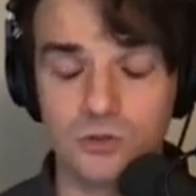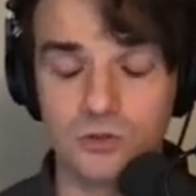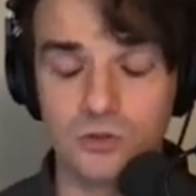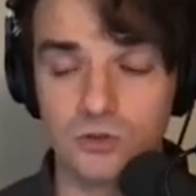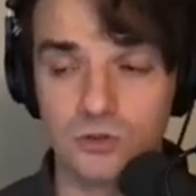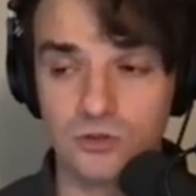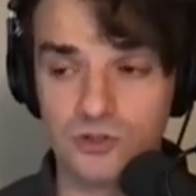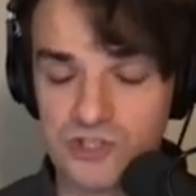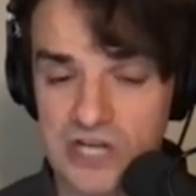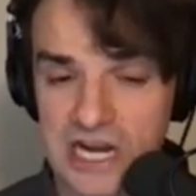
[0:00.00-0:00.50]

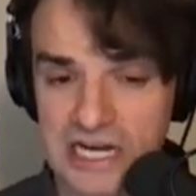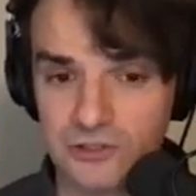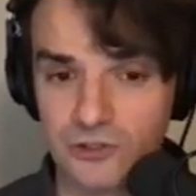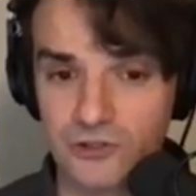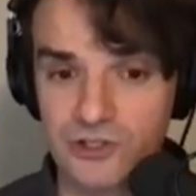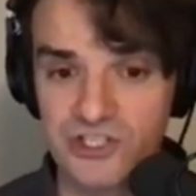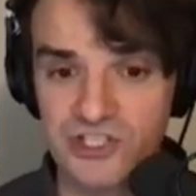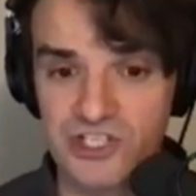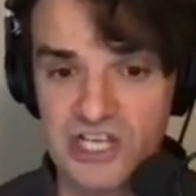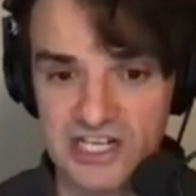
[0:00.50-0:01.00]
constructor
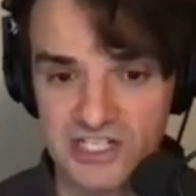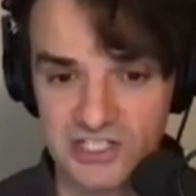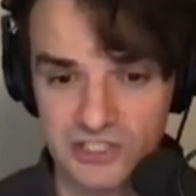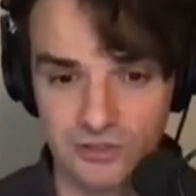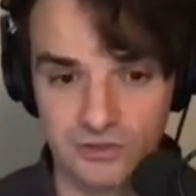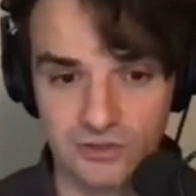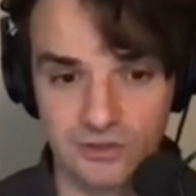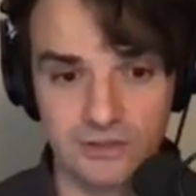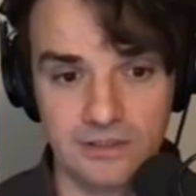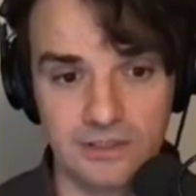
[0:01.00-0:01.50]

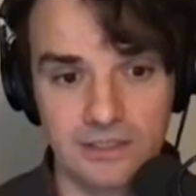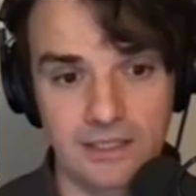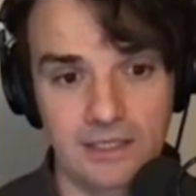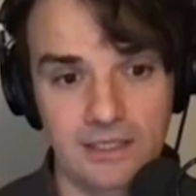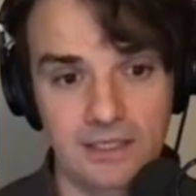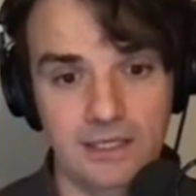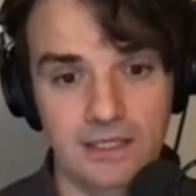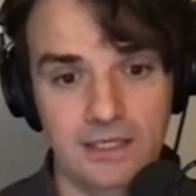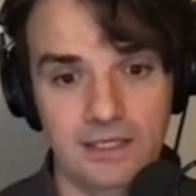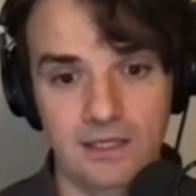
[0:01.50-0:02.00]
injection
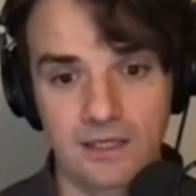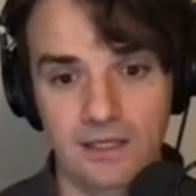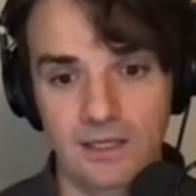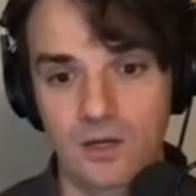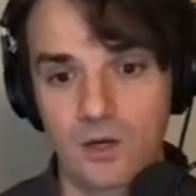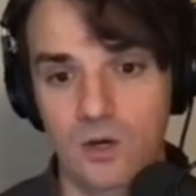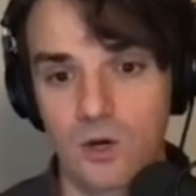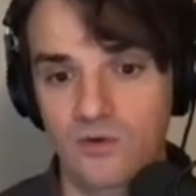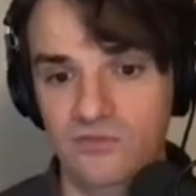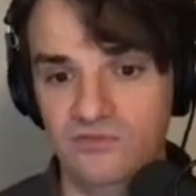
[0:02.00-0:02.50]

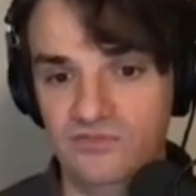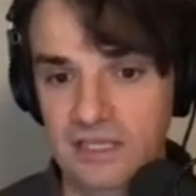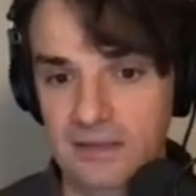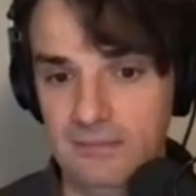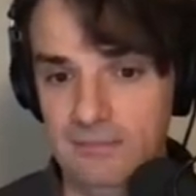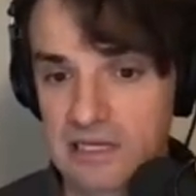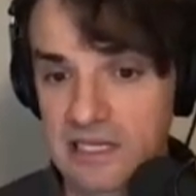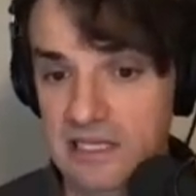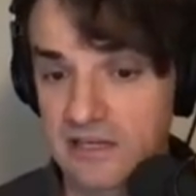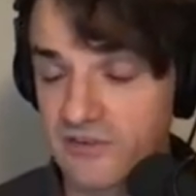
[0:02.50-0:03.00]
uh, of the
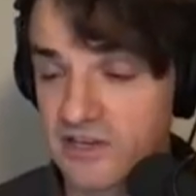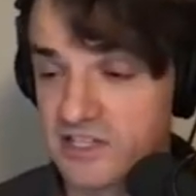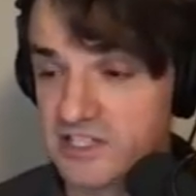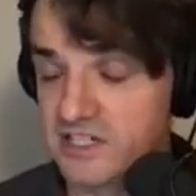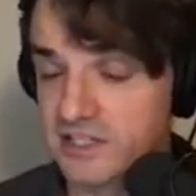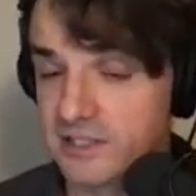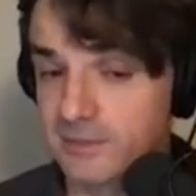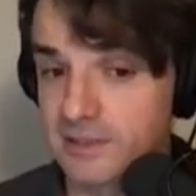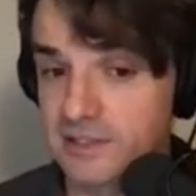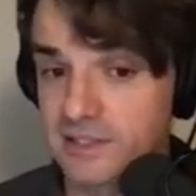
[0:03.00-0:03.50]
bulk
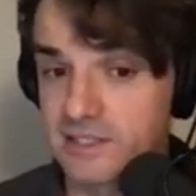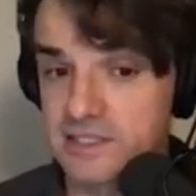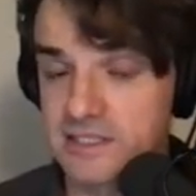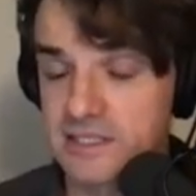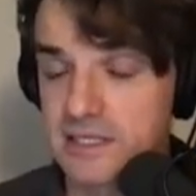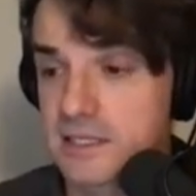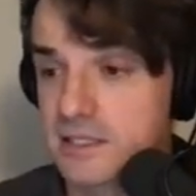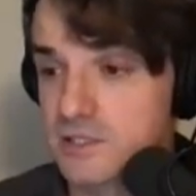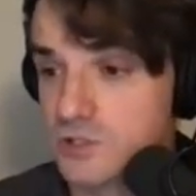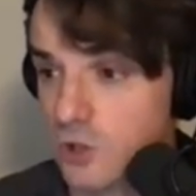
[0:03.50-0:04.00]
fetcher
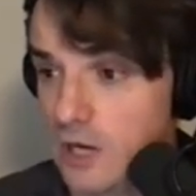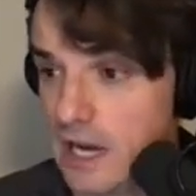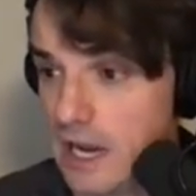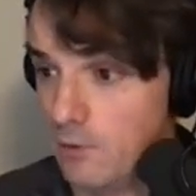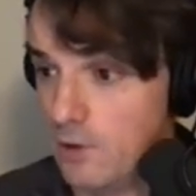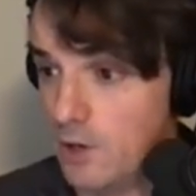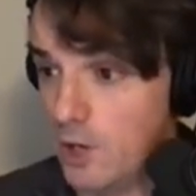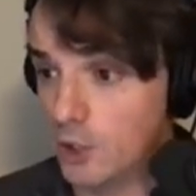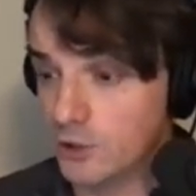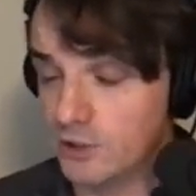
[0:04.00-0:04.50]
dependency. So I
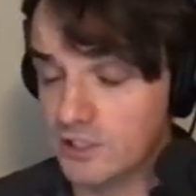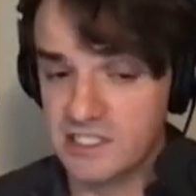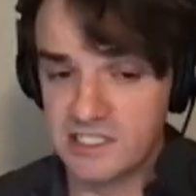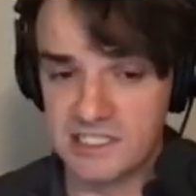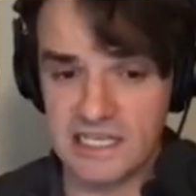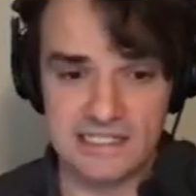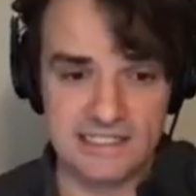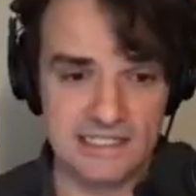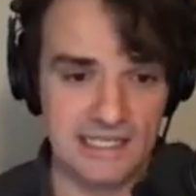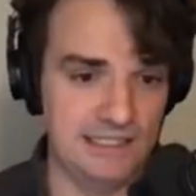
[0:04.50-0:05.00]
will not
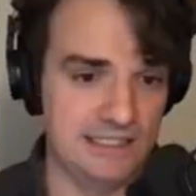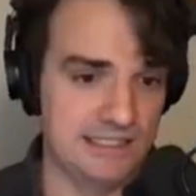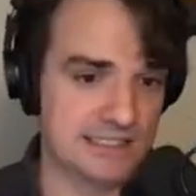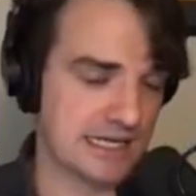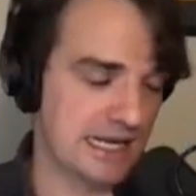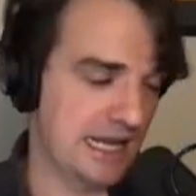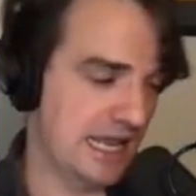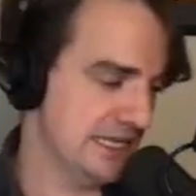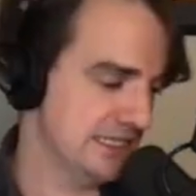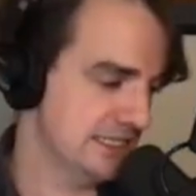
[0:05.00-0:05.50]
instantiate this
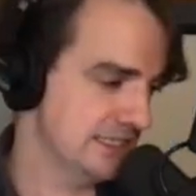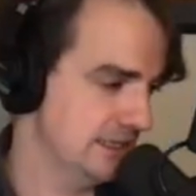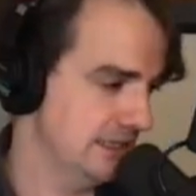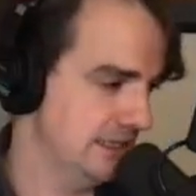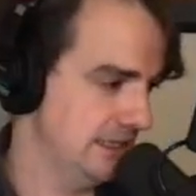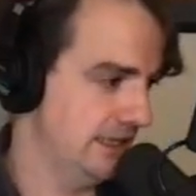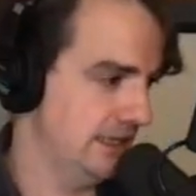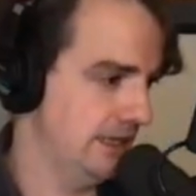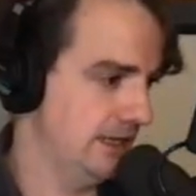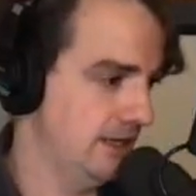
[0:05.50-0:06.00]
class.
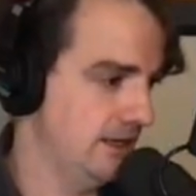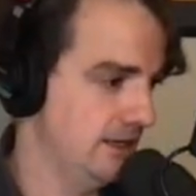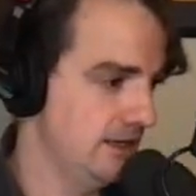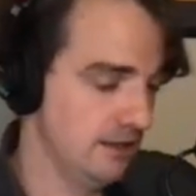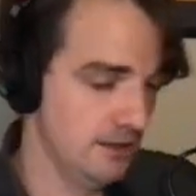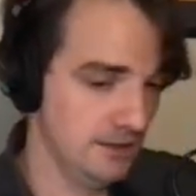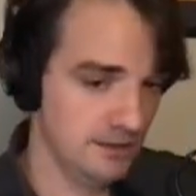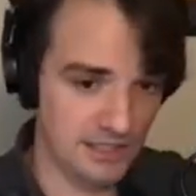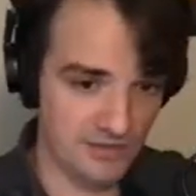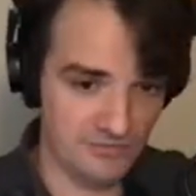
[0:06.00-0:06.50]
Uh,
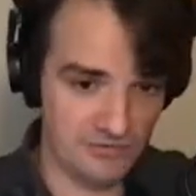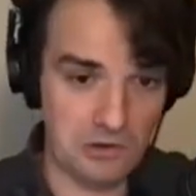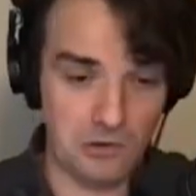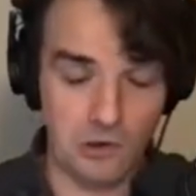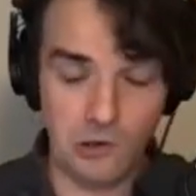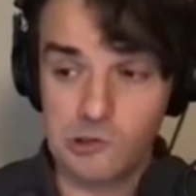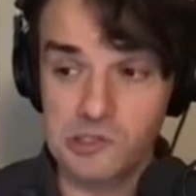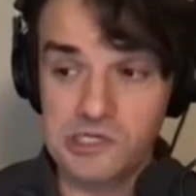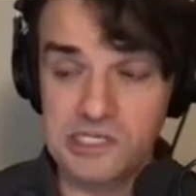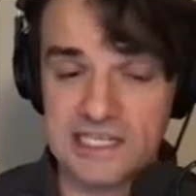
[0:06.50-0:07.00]
the
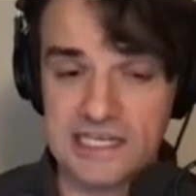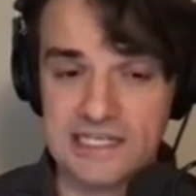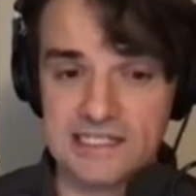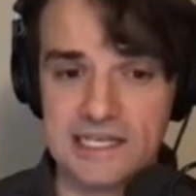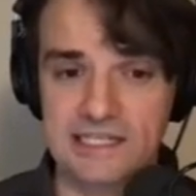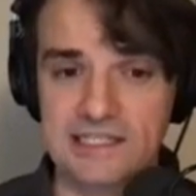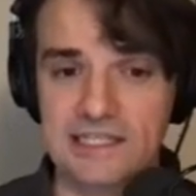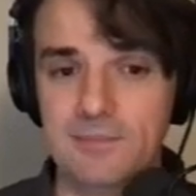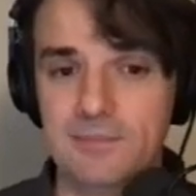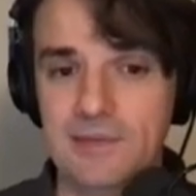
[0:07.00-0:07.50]
framework will
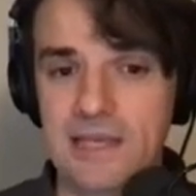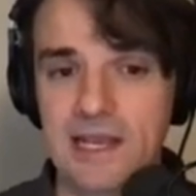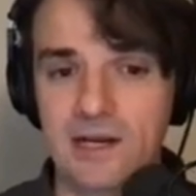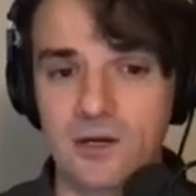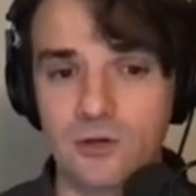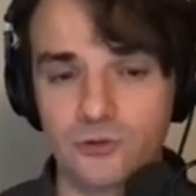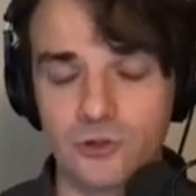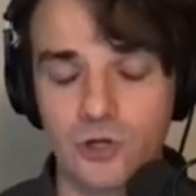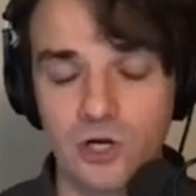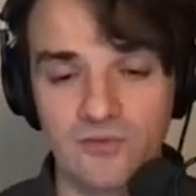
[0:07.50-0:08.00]
instantiate I P A
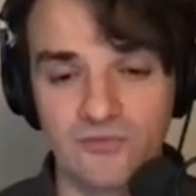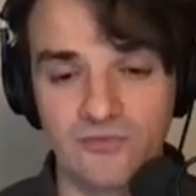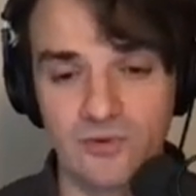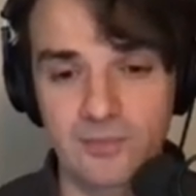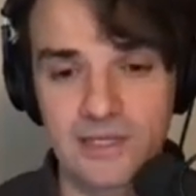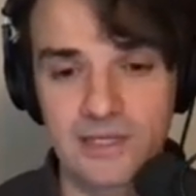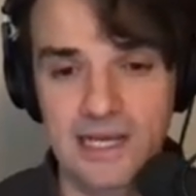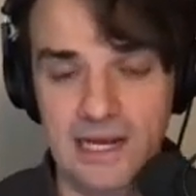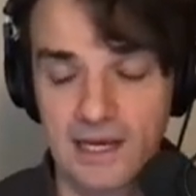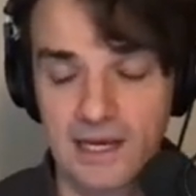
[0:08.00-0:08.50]
controller for
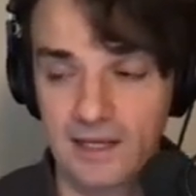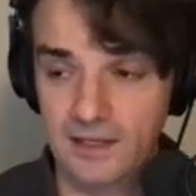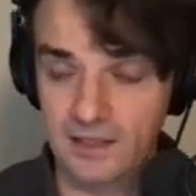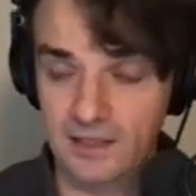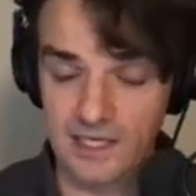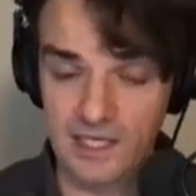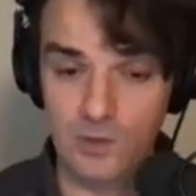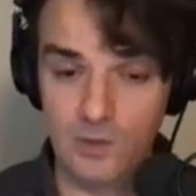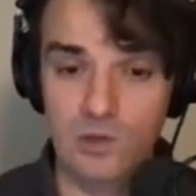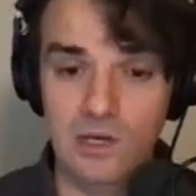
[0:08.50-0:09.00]
me, and
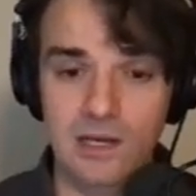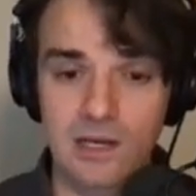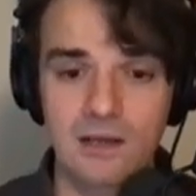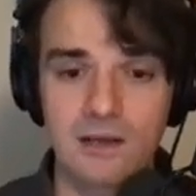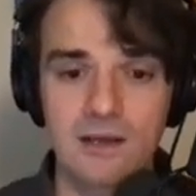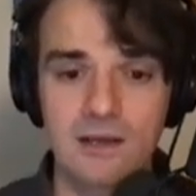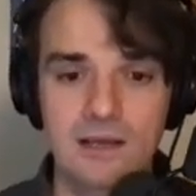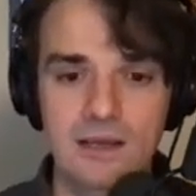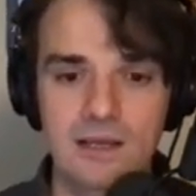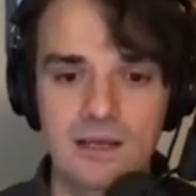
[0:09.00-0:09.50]
he will
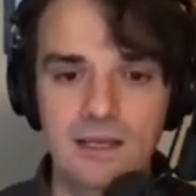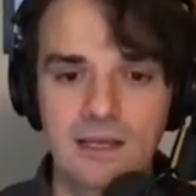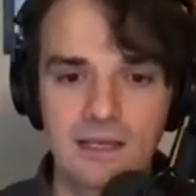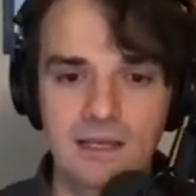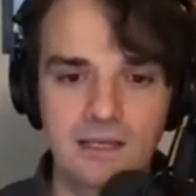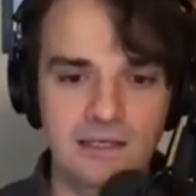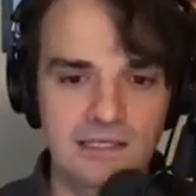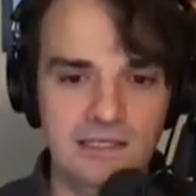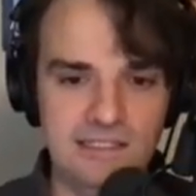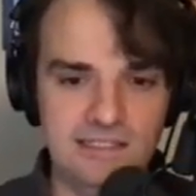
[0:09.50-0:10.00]

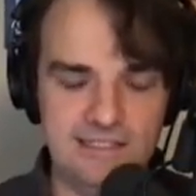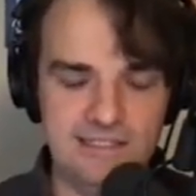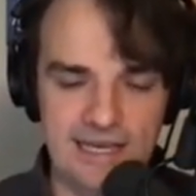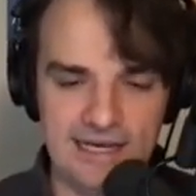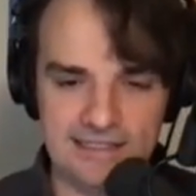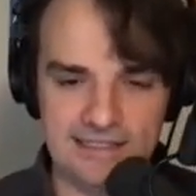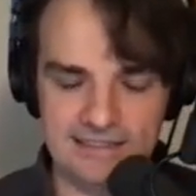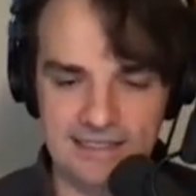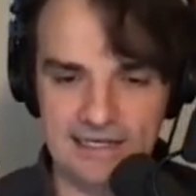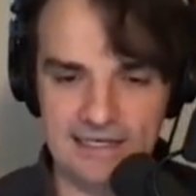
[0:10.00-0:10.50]

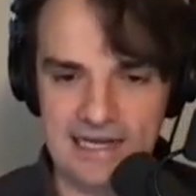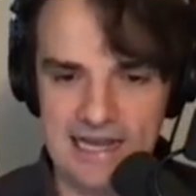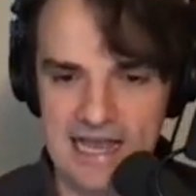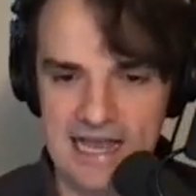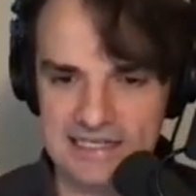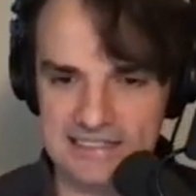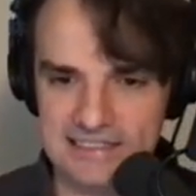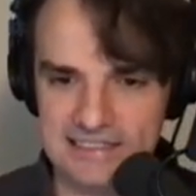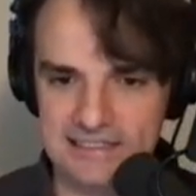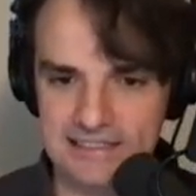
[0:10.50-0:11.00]
inject the
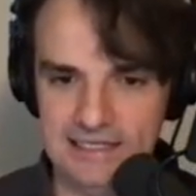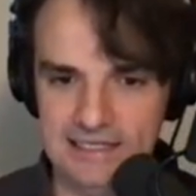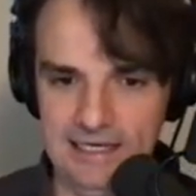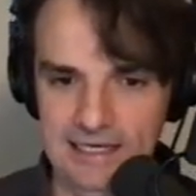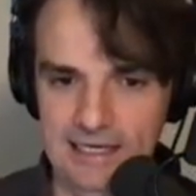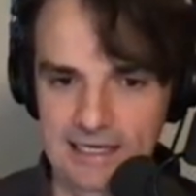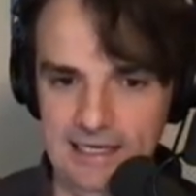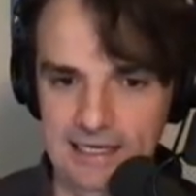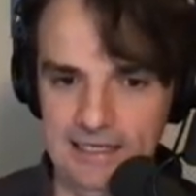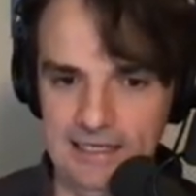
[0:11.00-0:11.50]
class
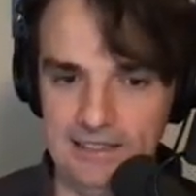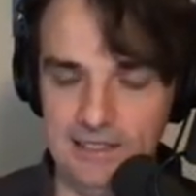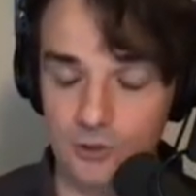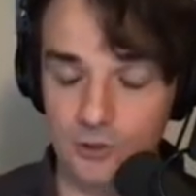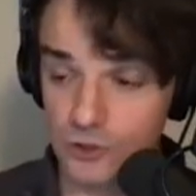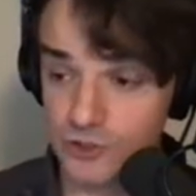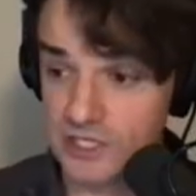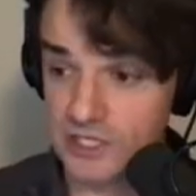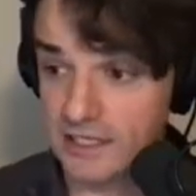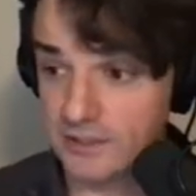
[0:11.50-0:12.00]
uh, in the
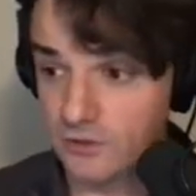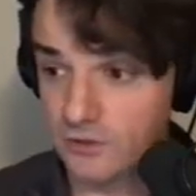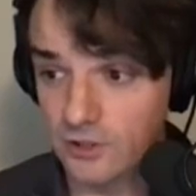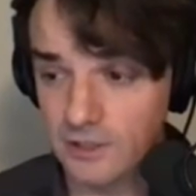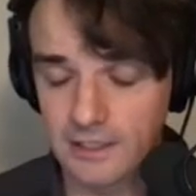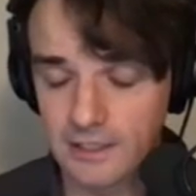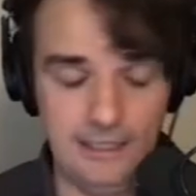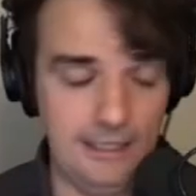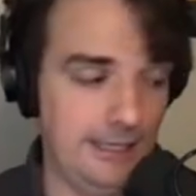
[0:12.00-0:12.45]
constructor.